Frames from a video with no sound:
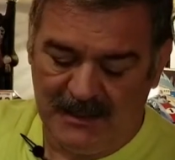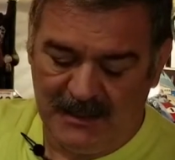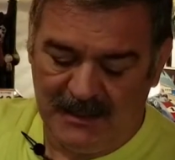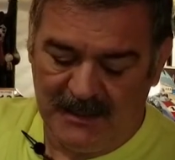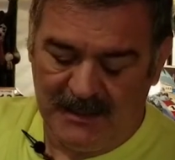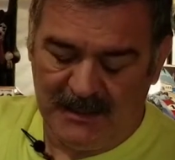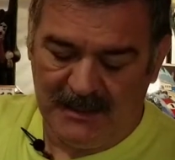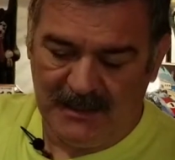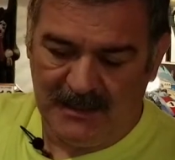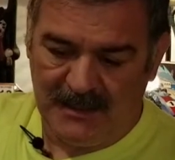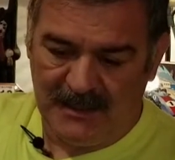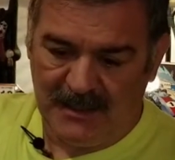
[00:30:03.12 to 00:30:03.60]

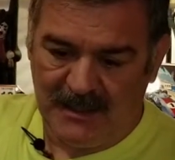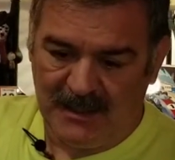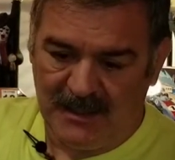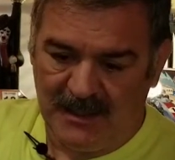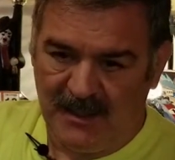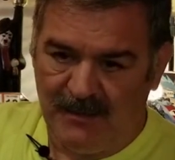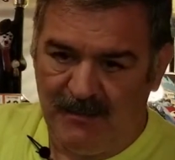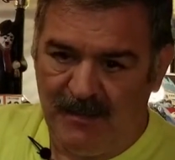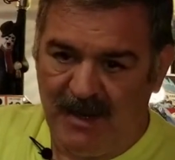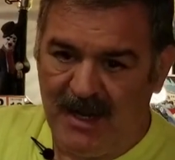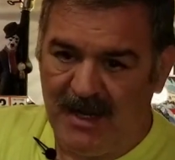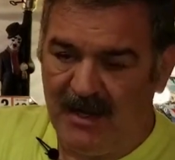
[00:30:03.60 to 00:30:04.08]

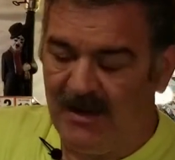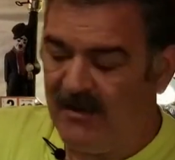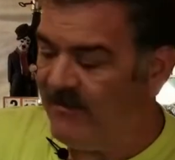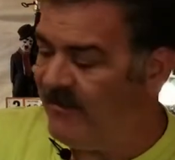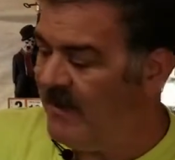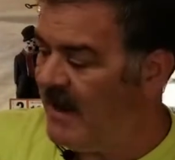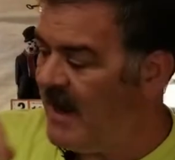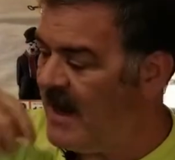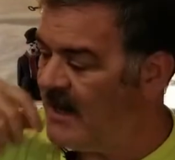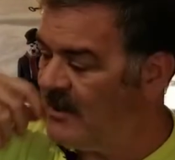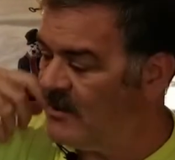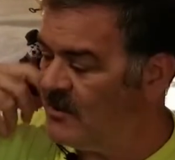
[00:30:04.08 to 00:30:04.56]

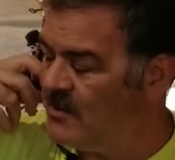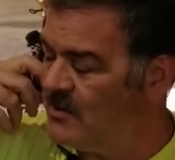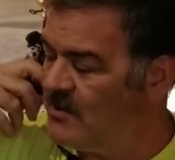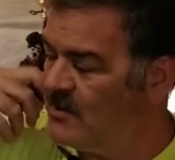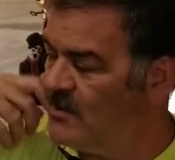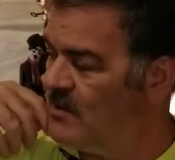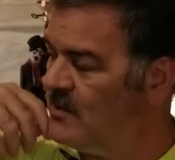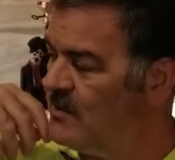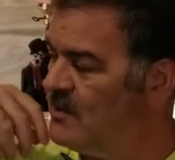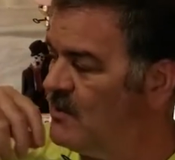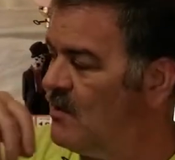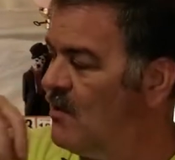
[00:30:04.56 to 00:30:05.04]
manufacturers
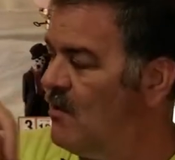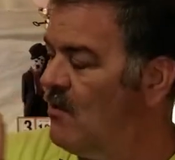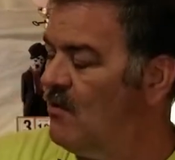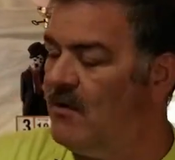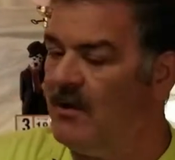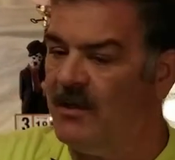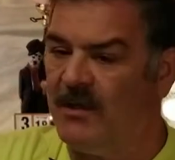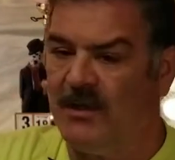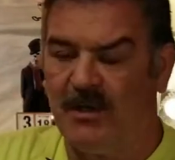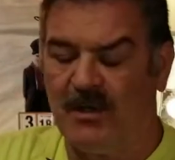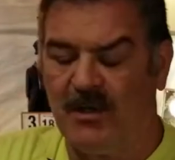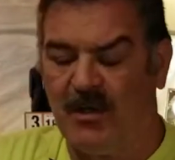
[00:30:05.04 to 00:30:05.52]
you saw
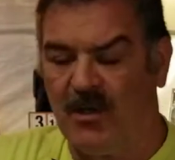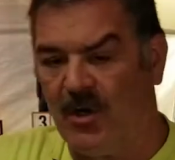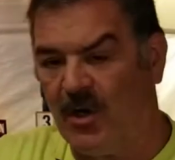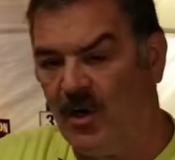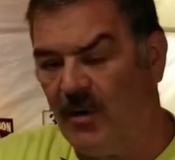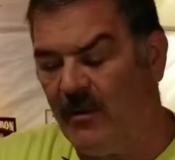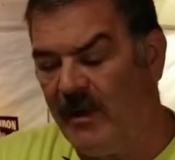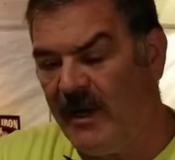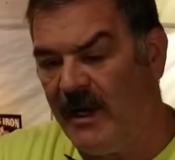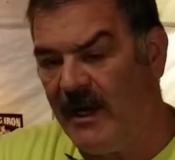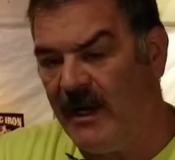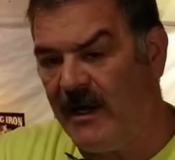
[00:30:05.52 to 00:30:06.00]
on the
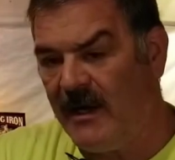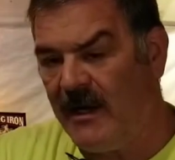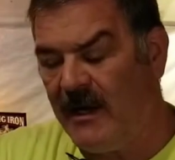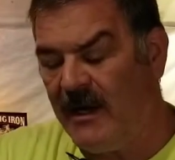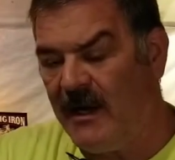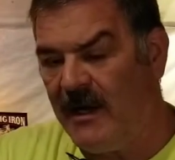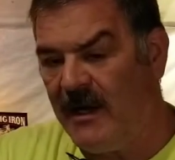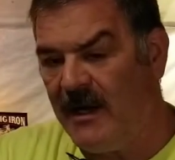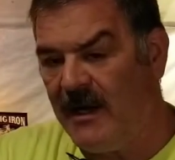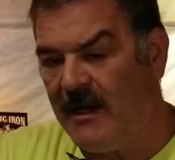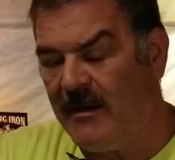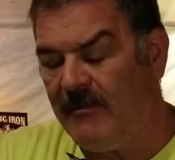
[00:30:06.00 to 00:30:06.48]

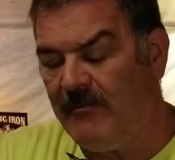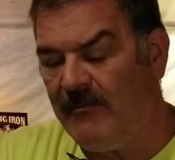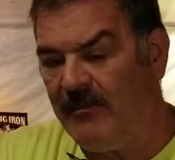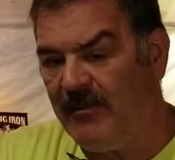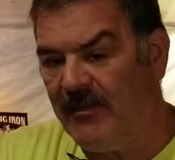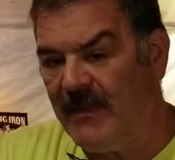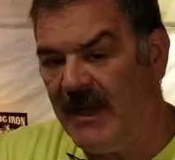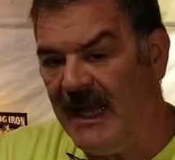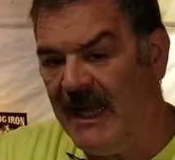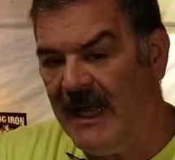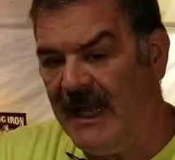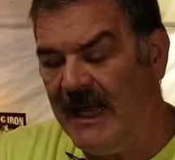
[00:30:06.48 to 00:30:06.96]
Gerbing
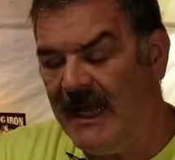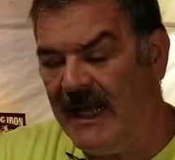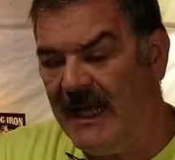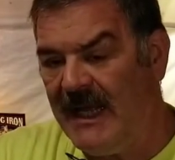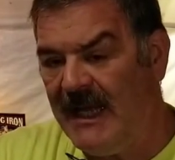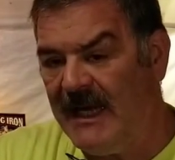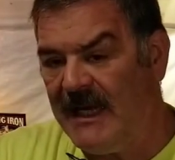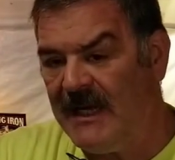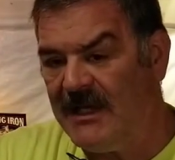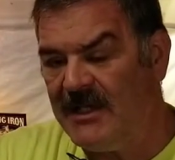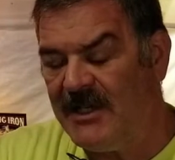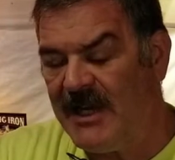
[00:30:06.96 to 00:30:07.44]

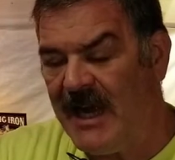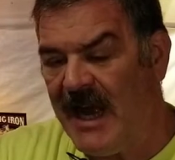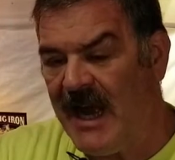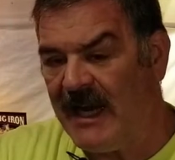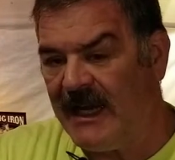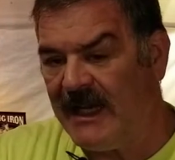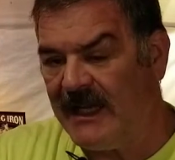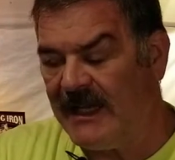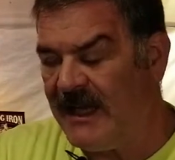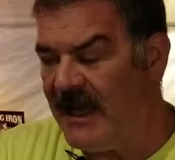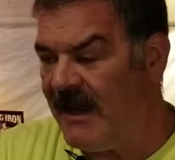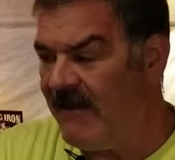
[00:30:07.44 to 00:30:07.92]
heated
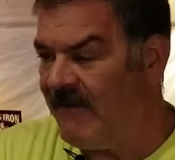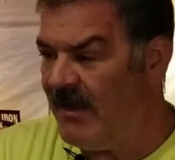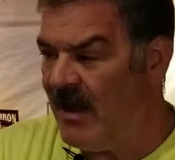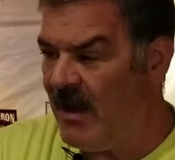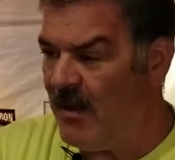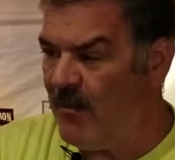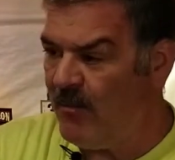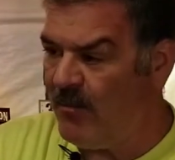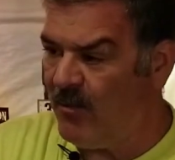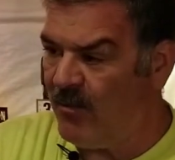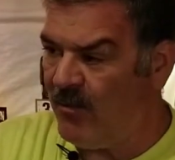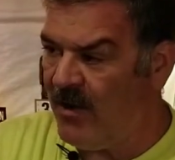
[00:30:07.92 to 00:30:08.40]
jacket, they have
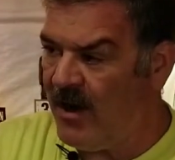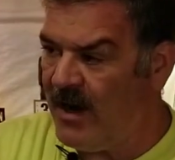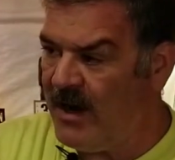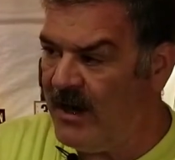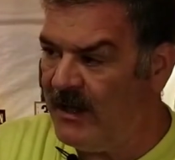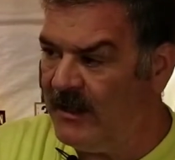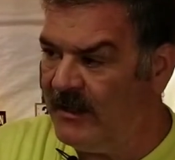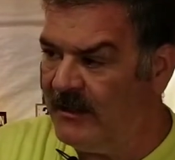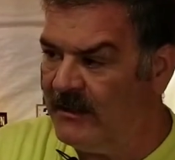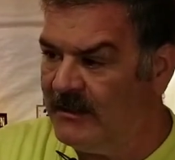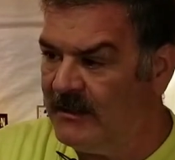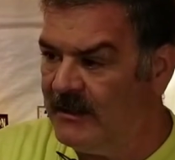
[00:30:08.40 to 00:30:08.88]
that bright